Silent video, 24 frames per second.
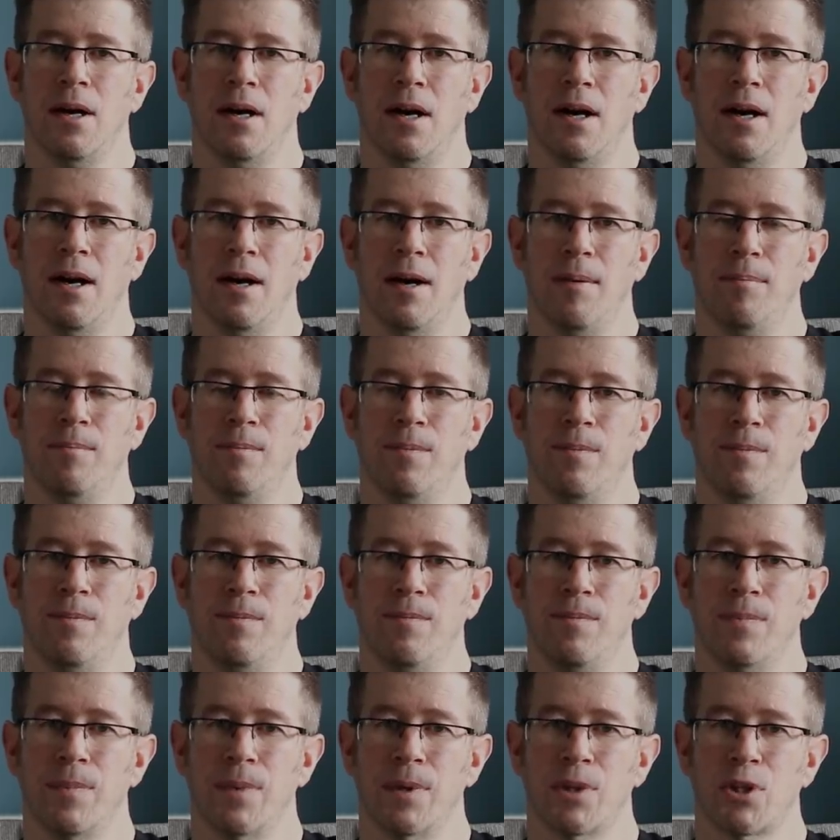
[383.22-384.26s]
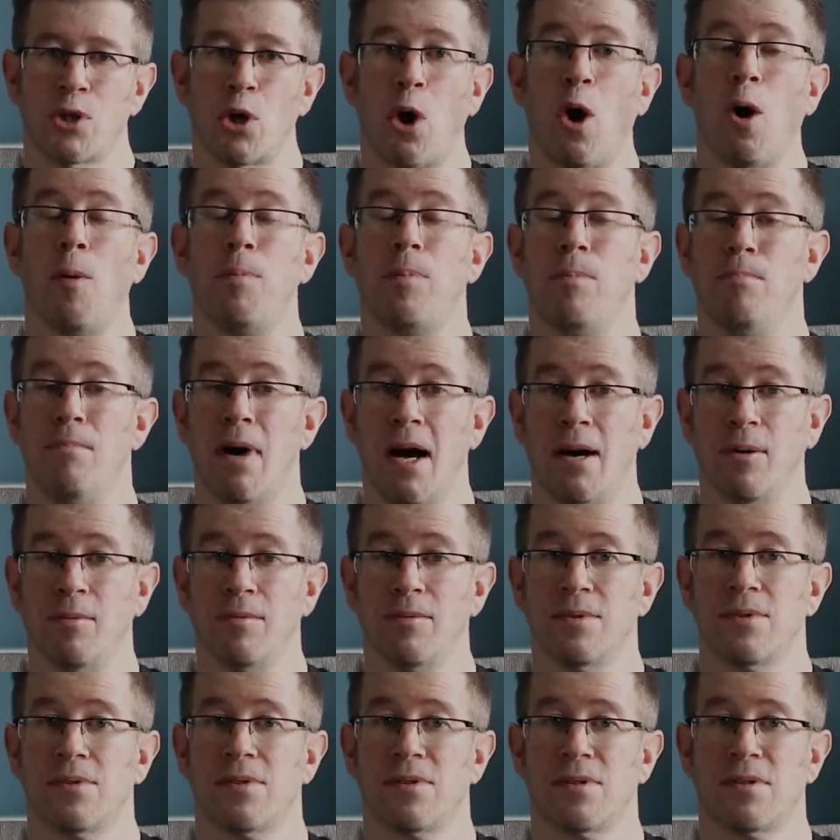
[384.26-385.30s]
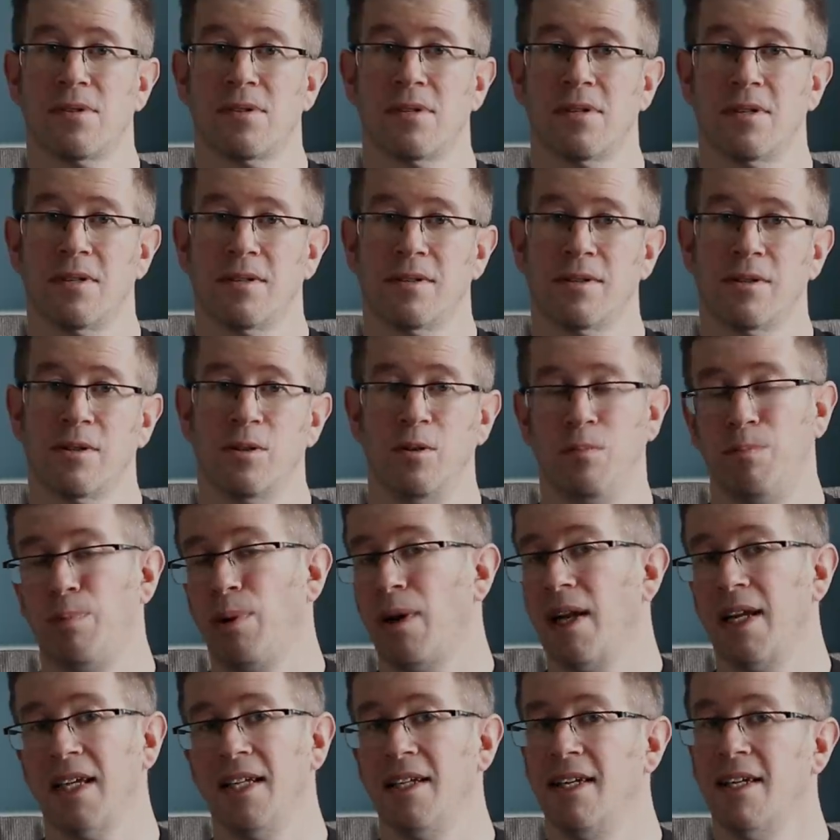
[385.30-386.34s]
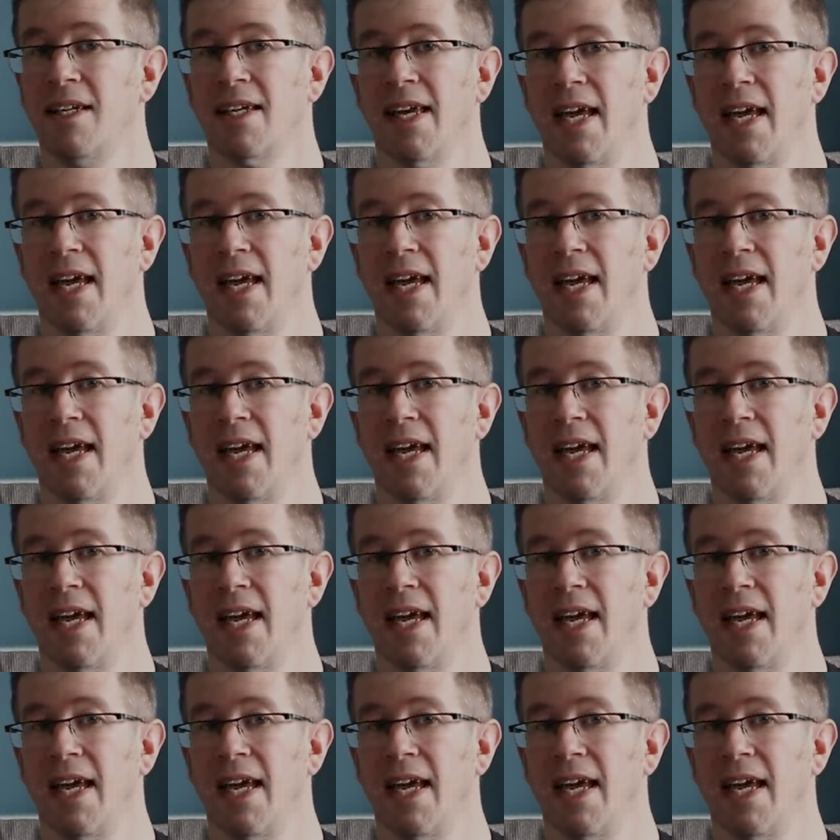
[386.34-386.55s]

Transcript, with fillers: um, top mounts completely